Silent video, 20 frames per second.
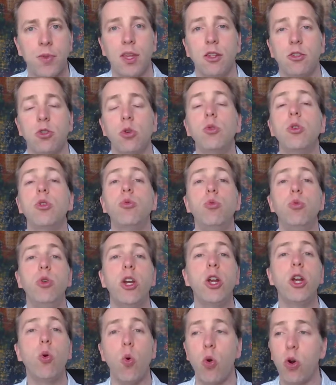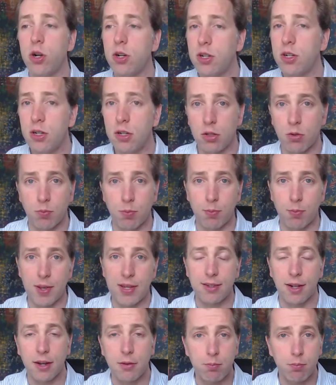So you record, you
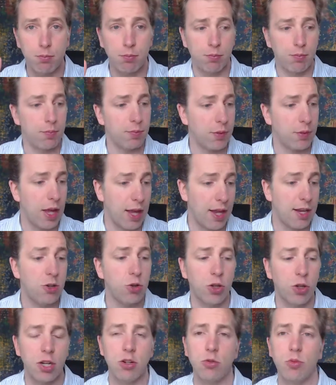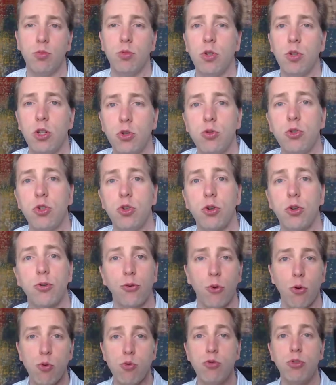basically, and you can use your
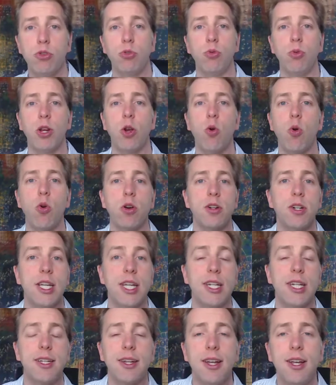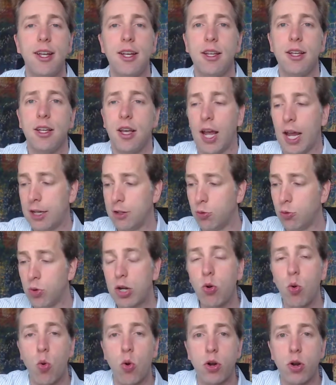phone to record it, and you
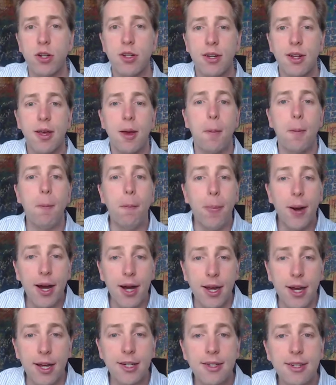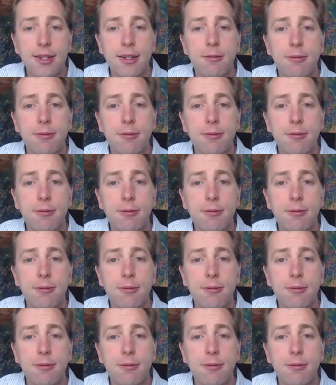record, but